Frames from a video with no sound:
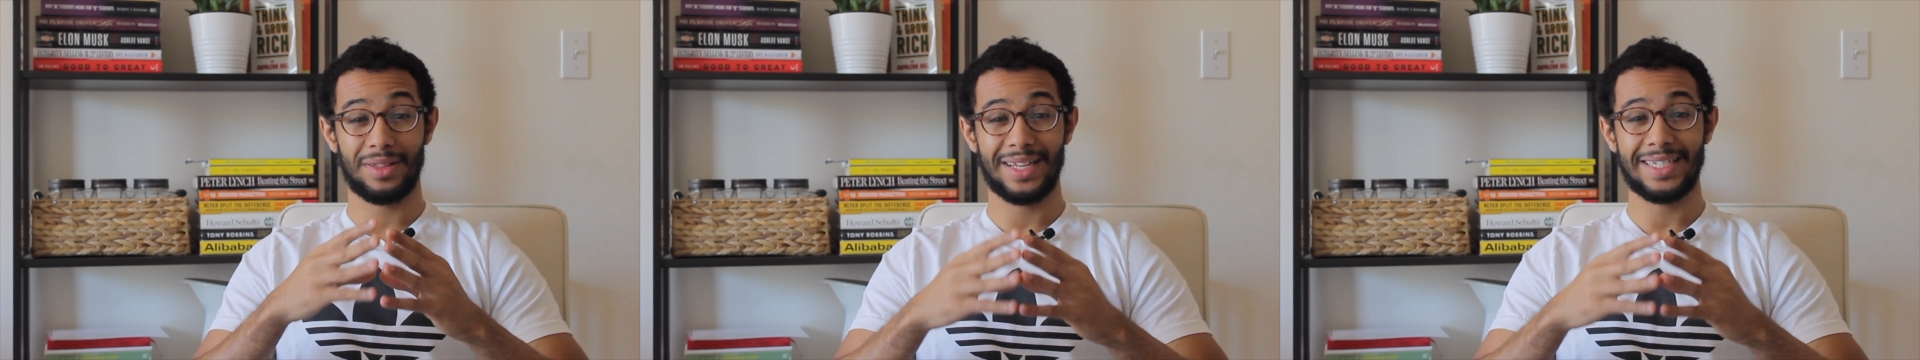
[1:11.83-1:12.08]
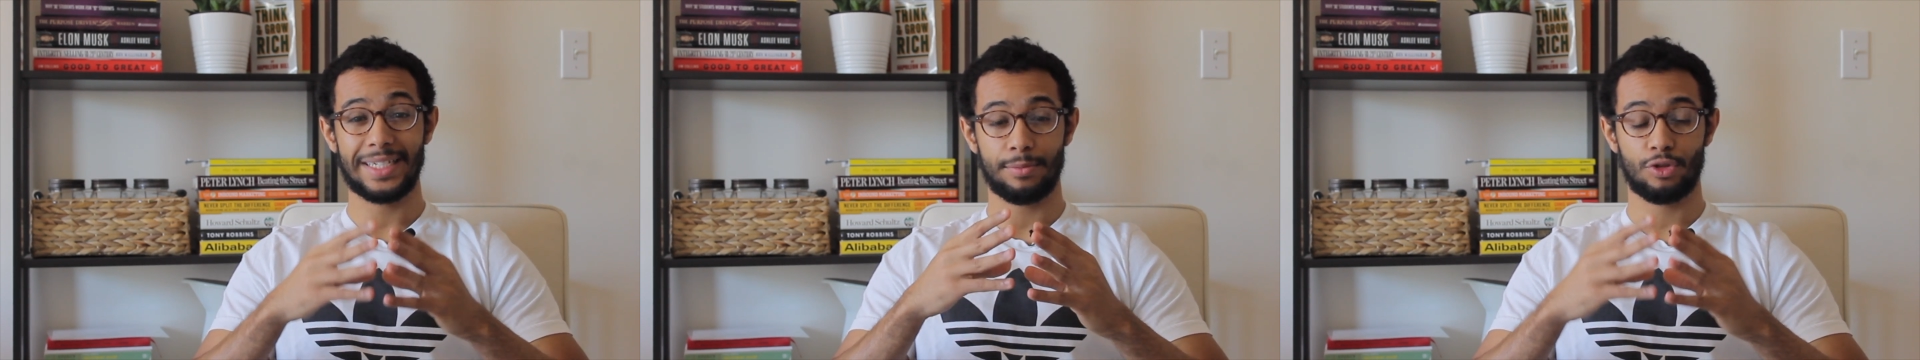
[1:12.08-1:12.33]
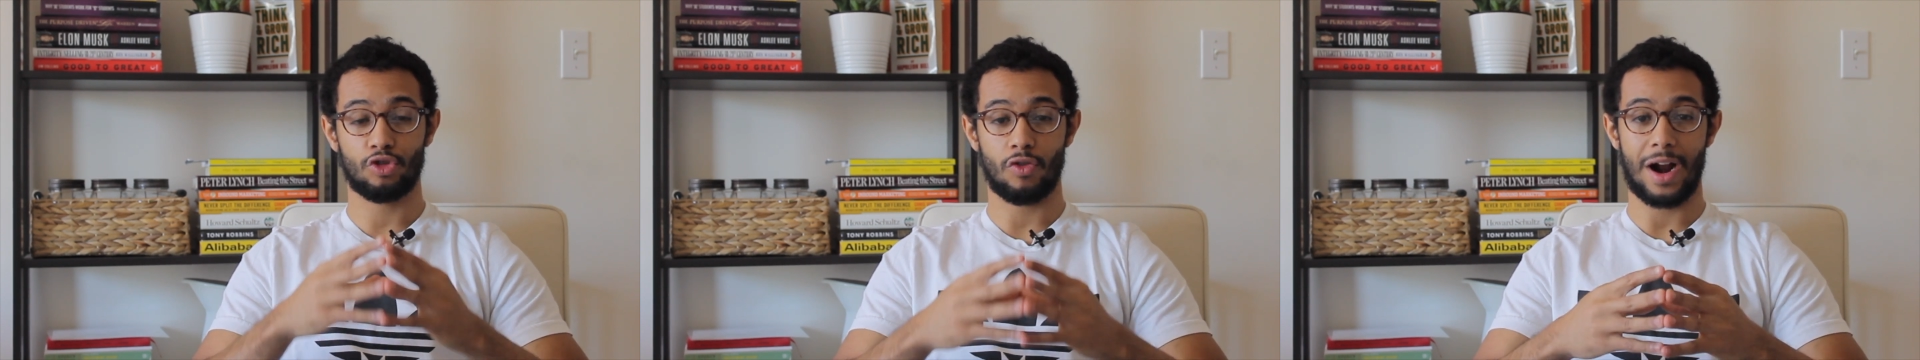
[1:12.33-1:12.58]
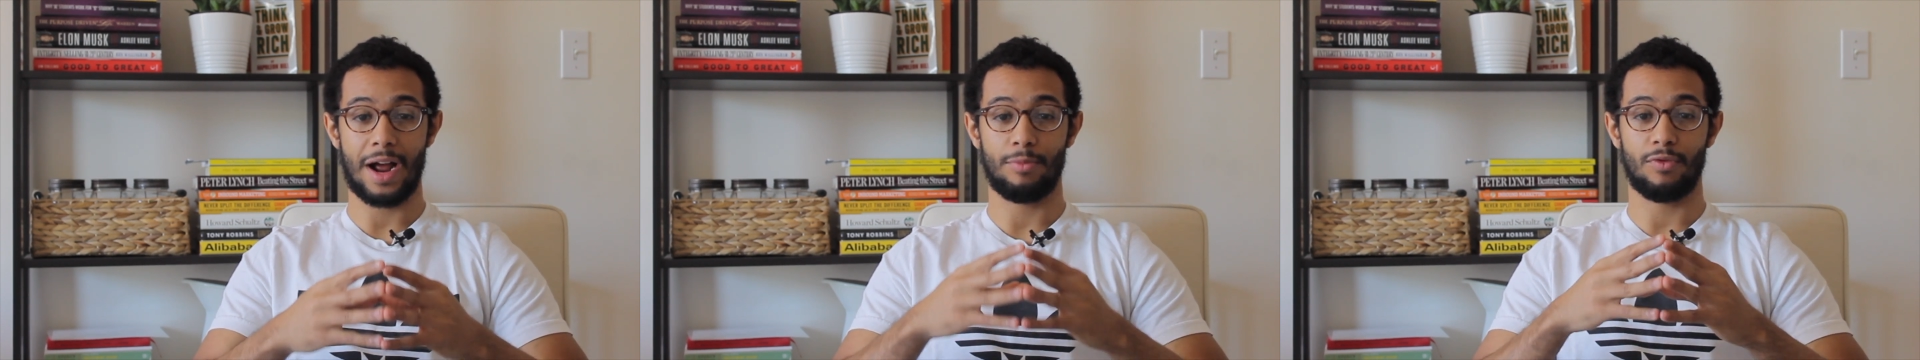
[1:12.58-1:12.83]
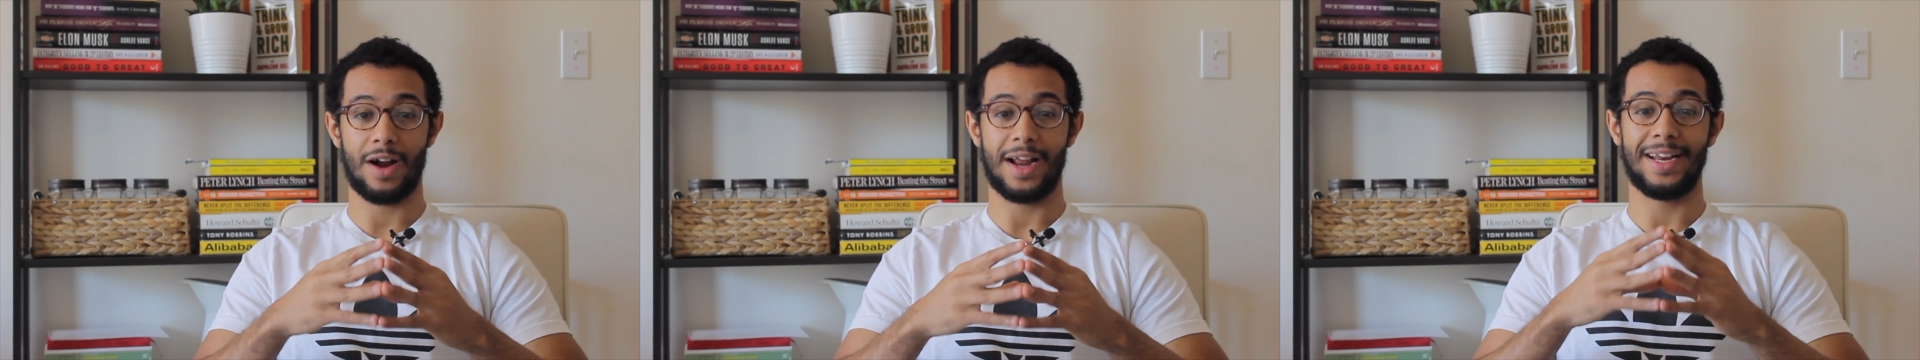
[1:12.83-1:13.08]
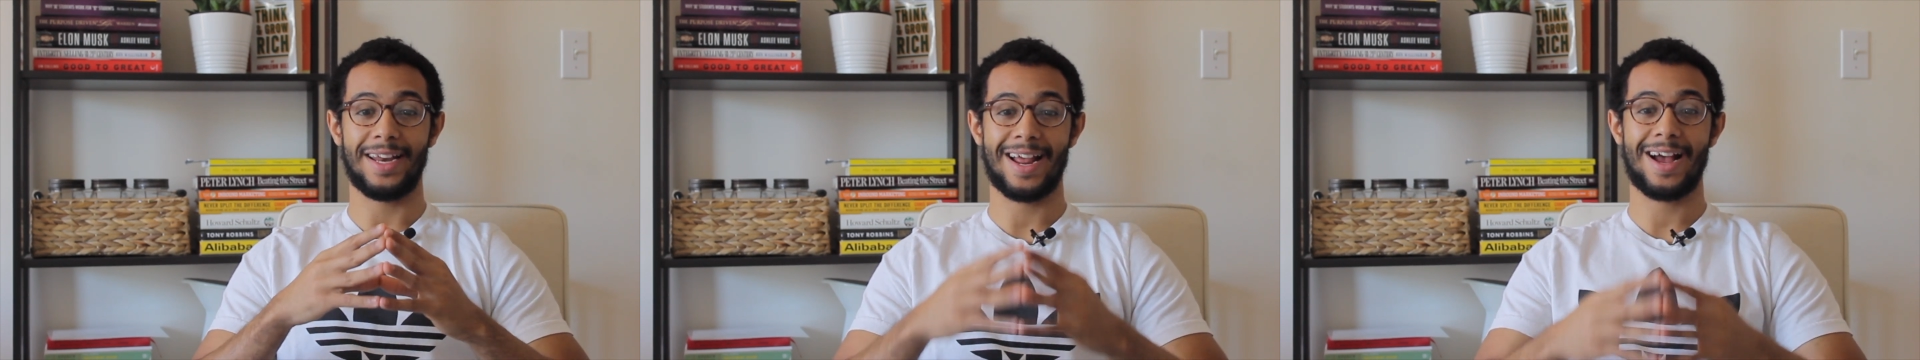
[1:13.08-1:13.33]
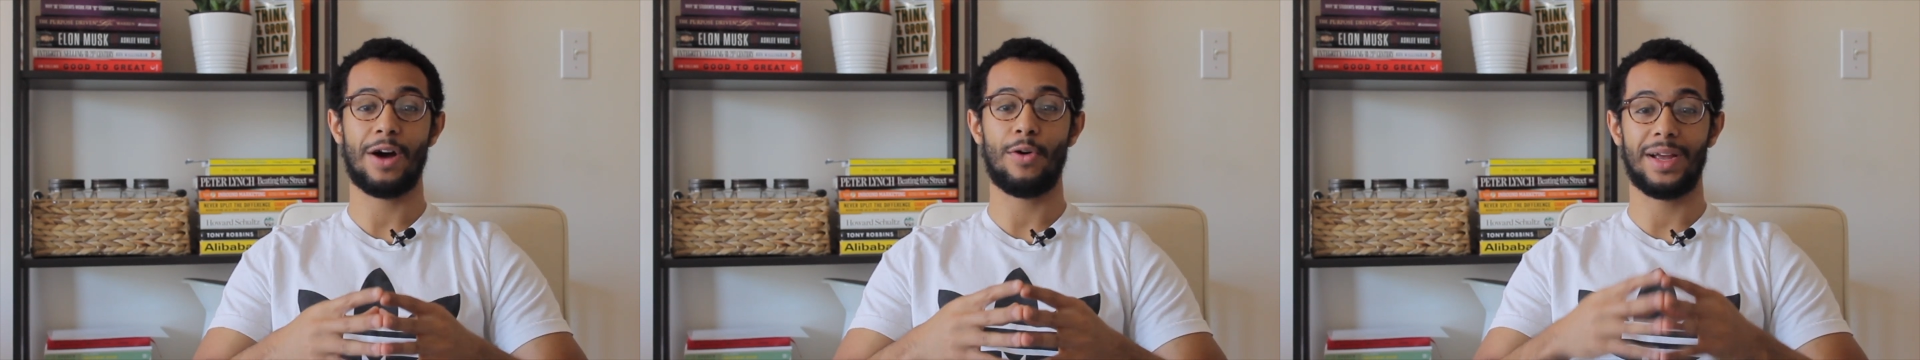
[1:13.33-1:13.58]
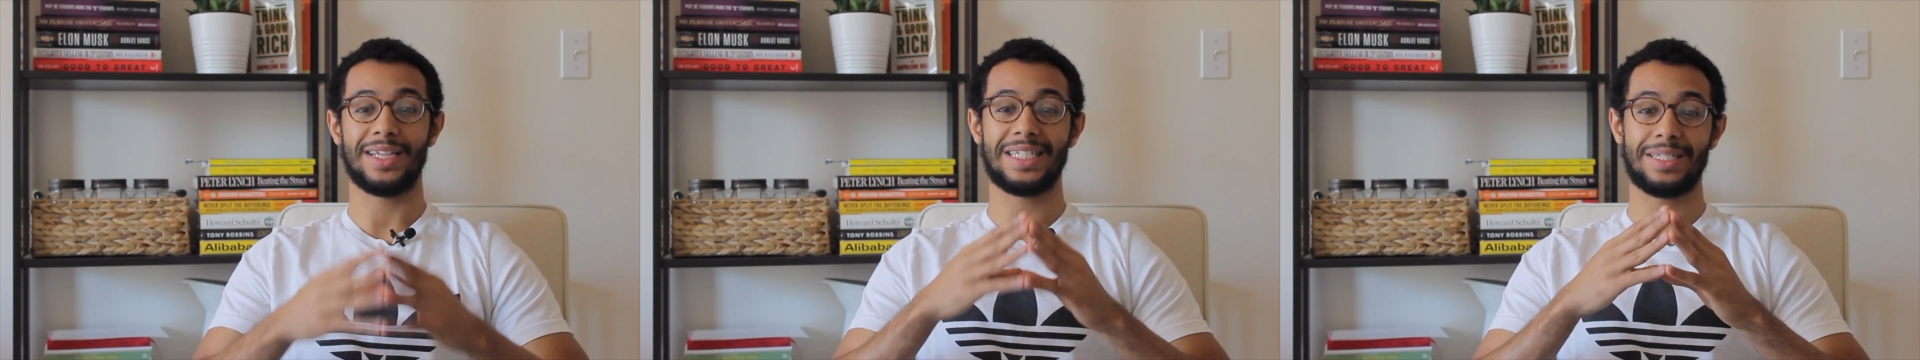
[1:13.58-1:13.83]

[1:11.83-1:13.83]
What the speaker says: please subscribe right now and